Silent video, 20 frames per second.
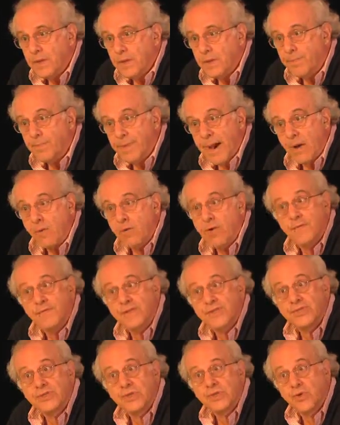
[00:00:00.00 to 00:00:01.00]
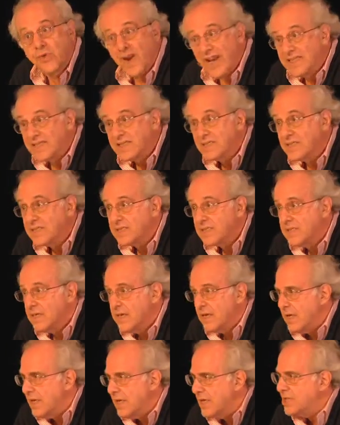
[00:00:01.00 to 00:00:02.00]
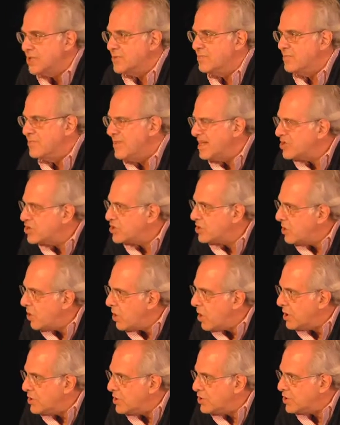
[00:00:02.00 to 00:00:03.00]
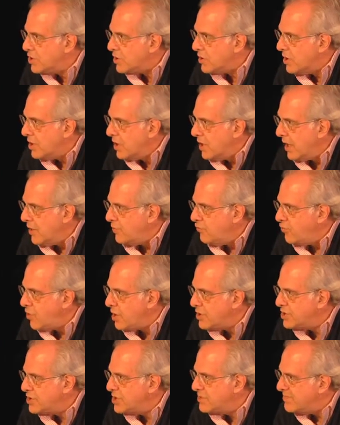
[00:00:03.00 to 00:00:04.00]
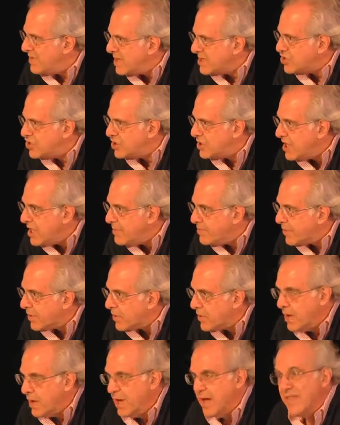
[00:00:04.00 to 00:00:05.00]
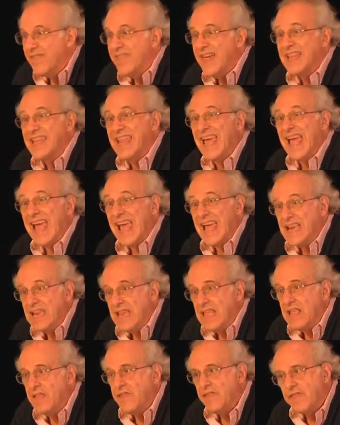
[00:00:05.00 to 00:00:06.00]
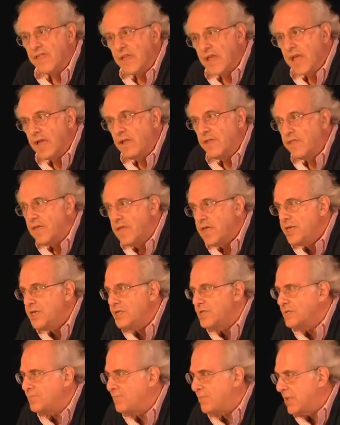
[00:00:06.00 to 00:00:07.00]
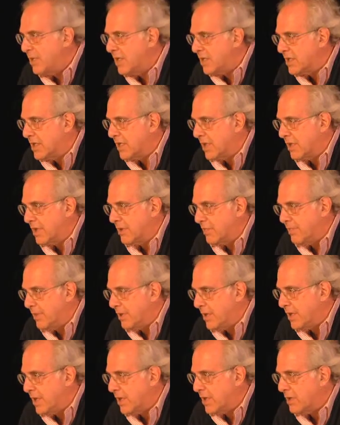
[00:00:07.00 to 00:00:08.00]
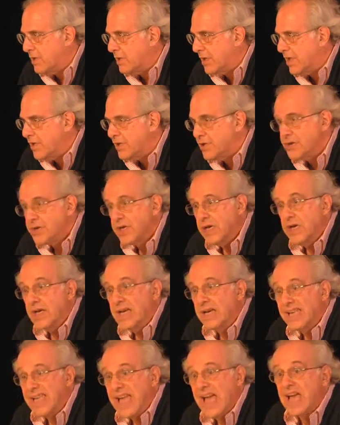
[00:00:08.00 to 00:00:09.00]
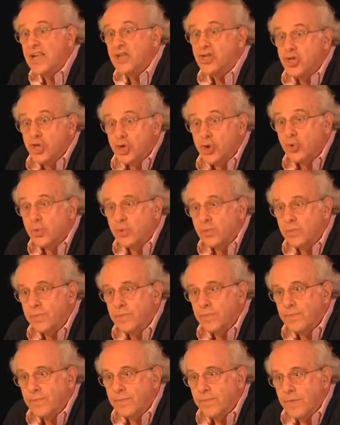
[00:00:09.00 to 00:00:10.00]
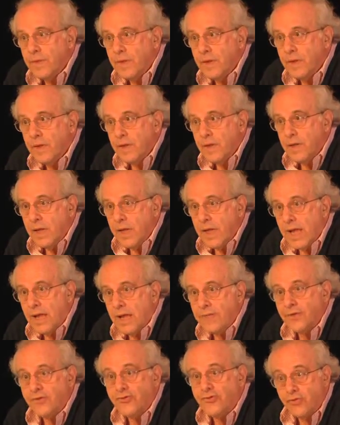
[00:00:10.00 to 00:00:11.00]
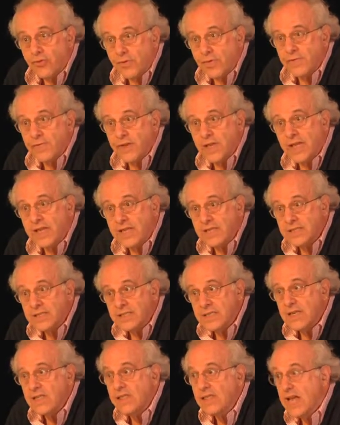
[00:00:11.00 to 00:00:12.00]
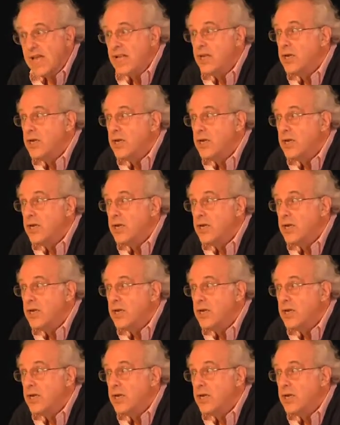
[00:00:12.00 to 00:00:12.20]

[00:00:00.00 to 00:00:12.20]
The power of this crisis is much larger and runs much deeper than anything these political leaders can do. And the truth of it is, they